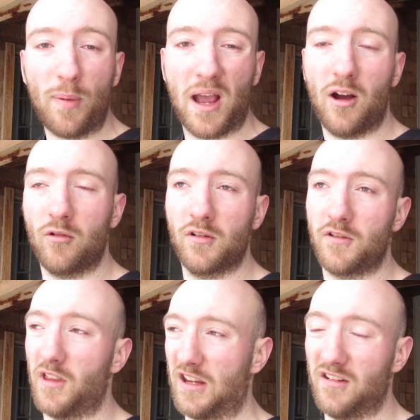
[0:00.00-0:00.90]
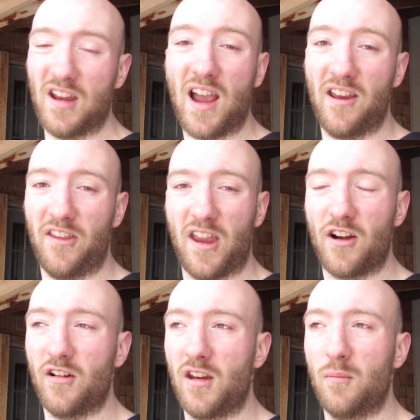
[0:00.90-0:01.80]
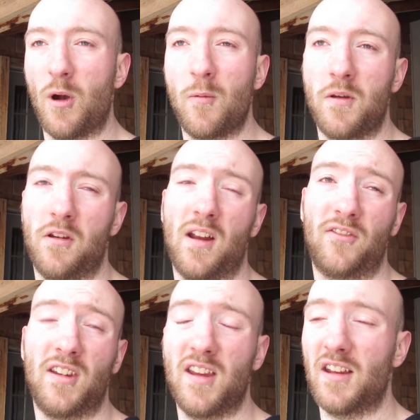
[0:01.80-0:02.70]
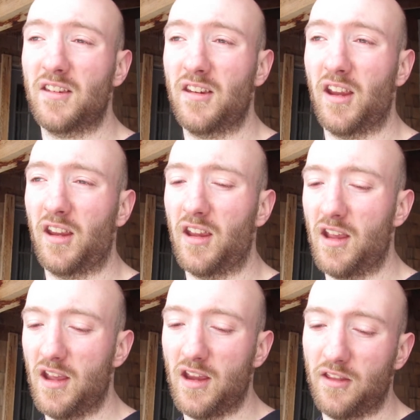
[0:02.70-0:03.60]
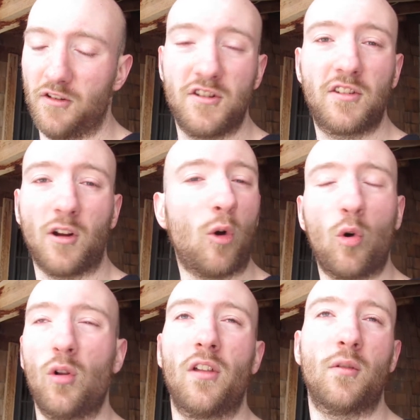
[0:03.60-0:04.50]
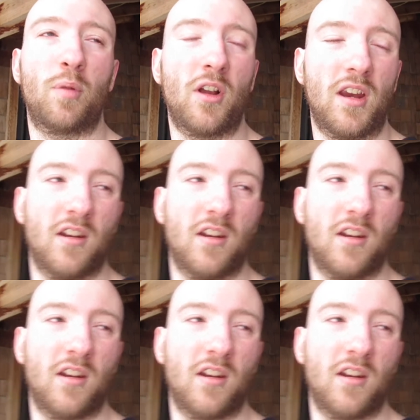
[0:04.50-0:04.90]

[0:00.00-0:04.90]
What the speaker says: powered, so they could die in the air at any moment. You'd have to dead stick. They're just a whole other plane